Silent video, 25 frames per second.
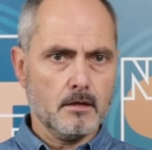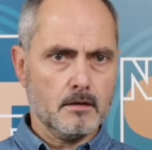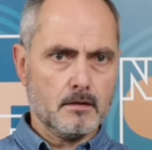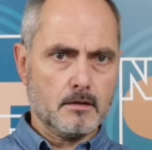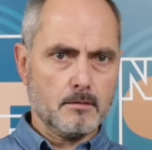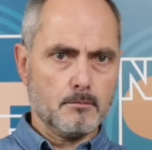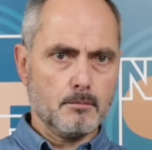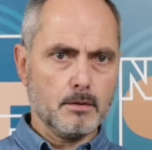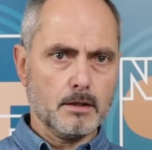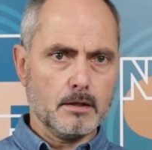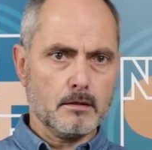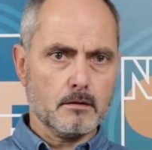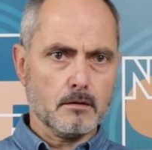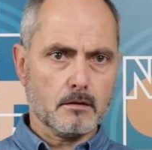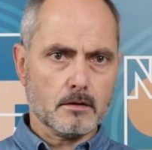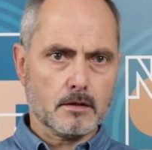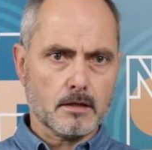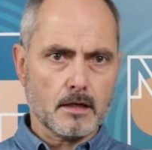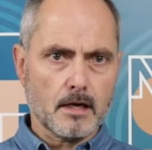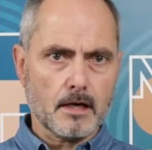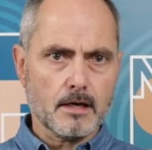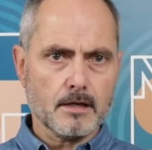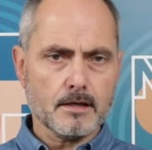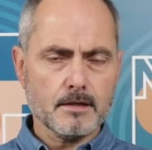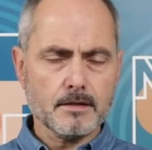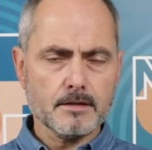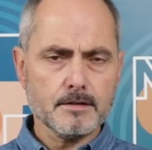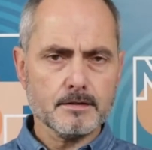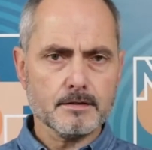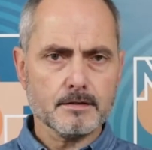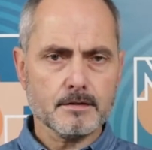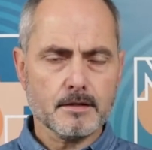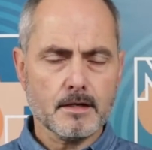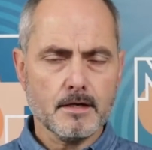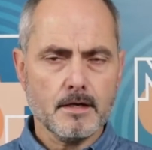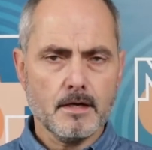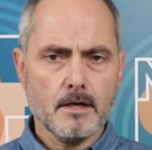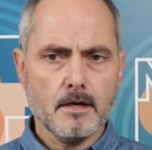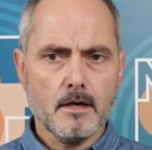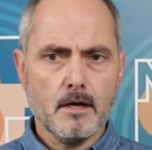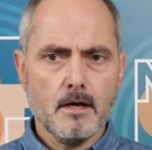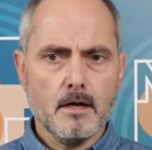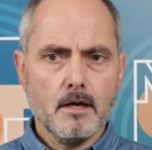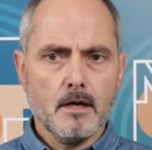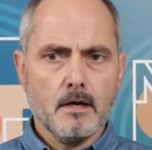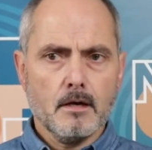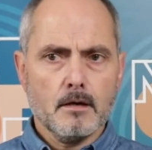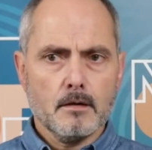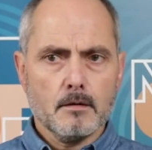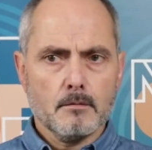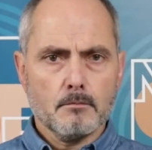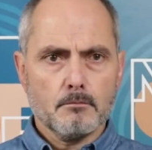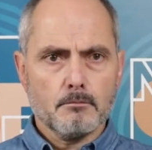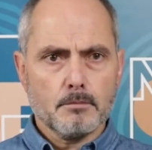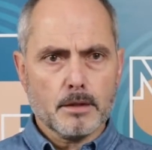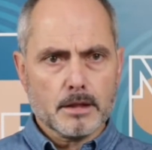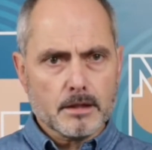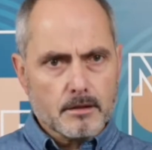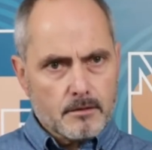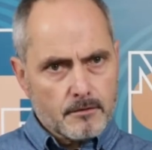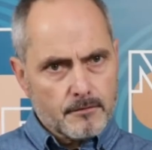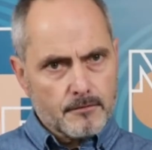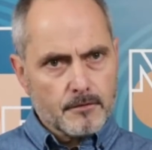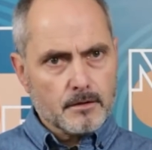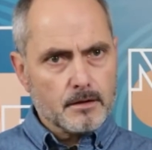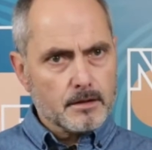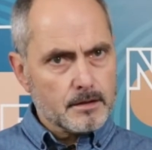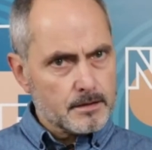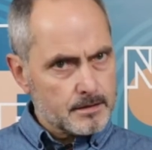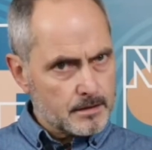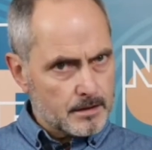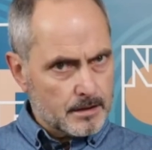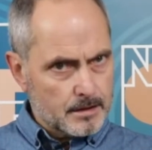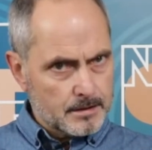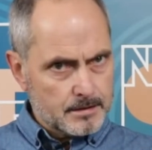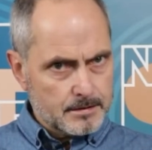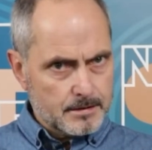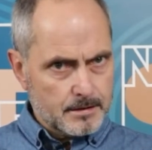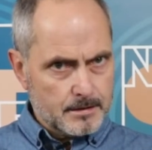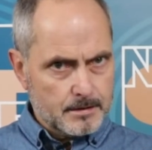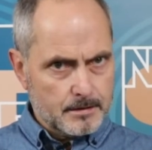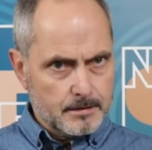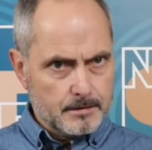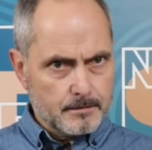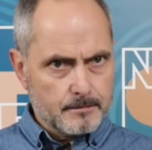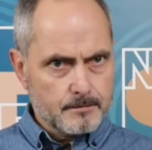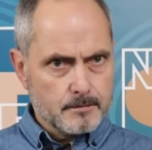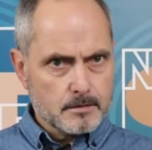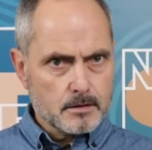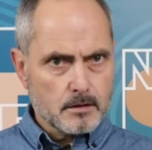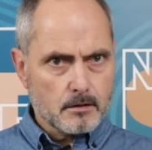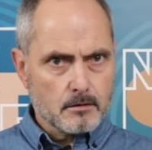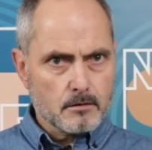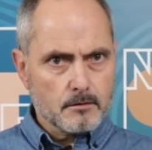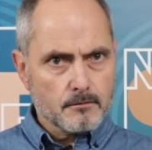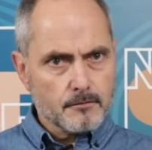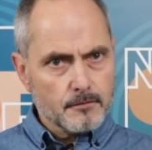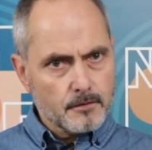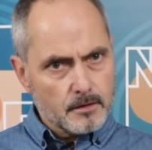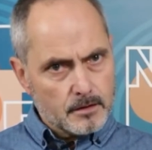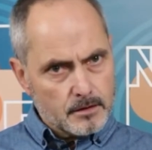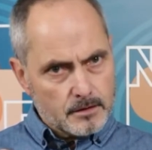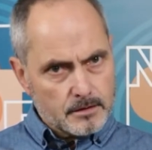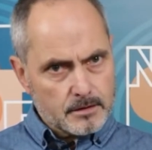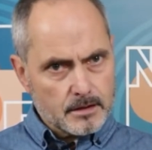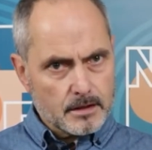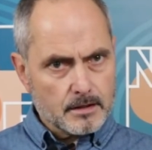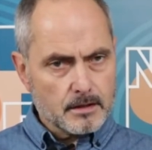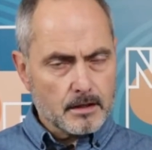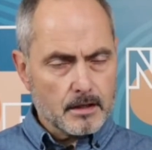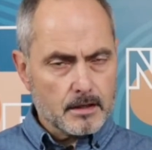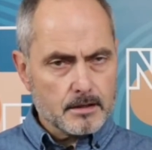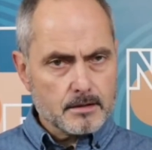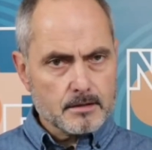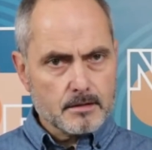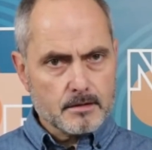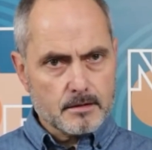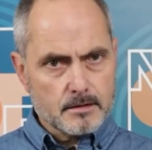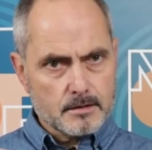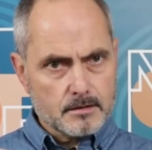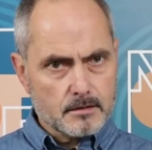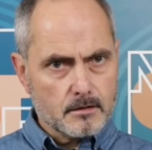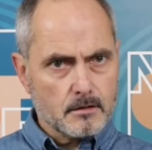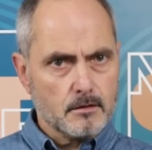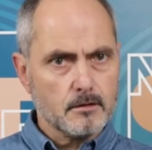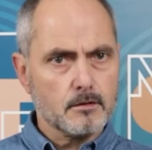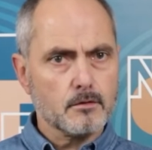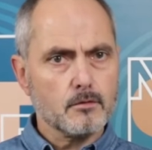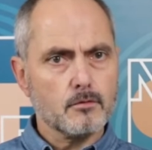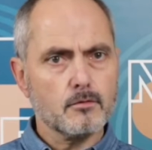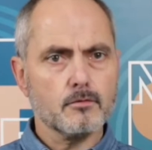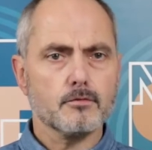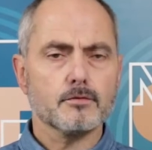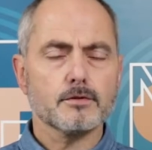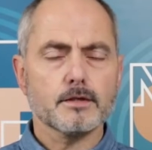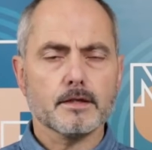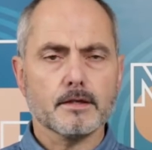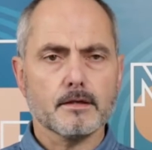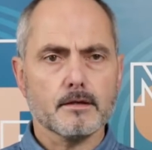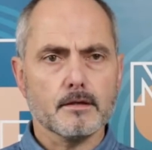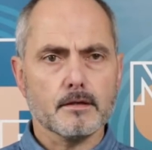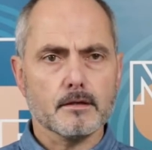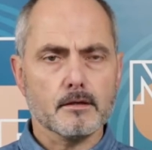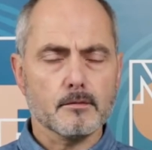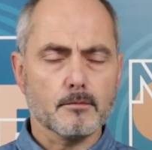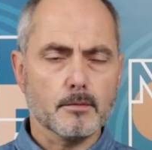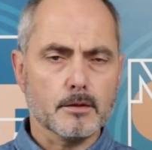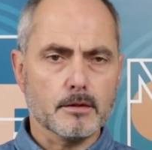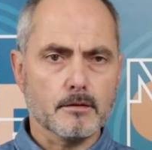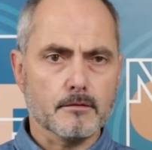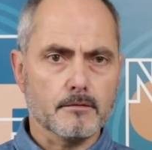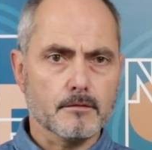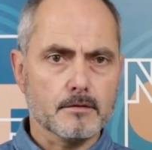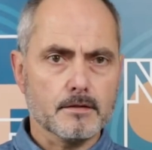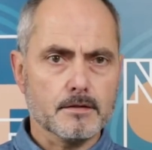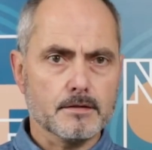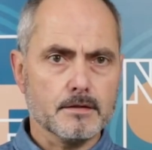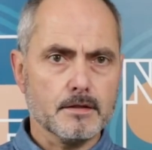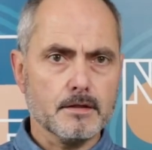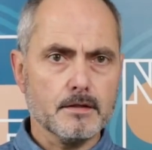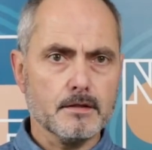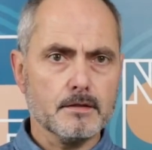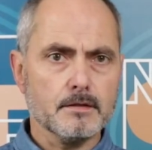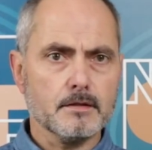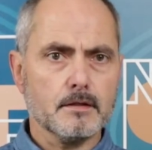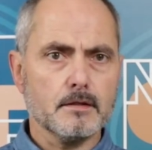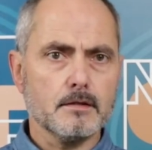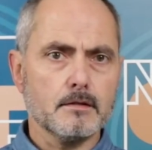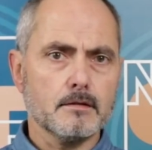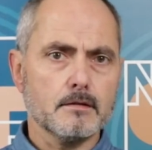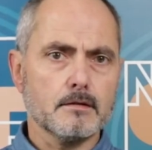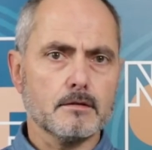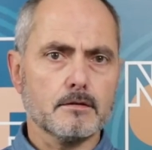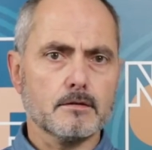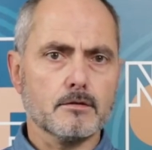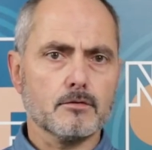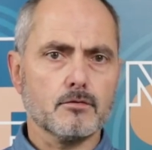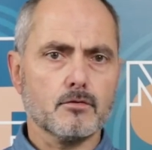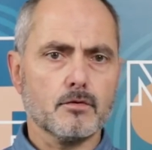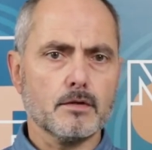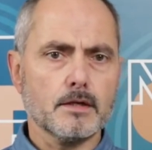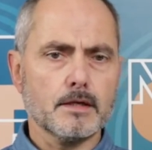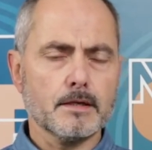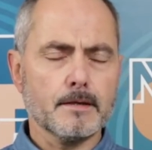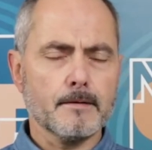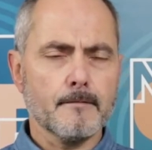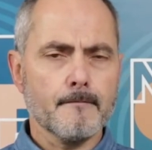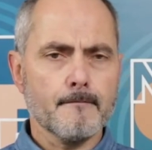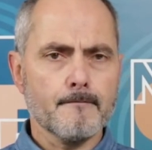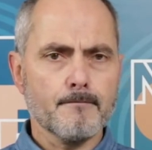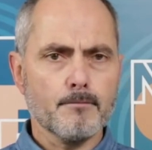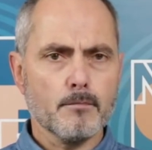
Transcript: The beetle dies. But the fungus gets in, so the fungus can actually start causing a little bit of disease in this tree,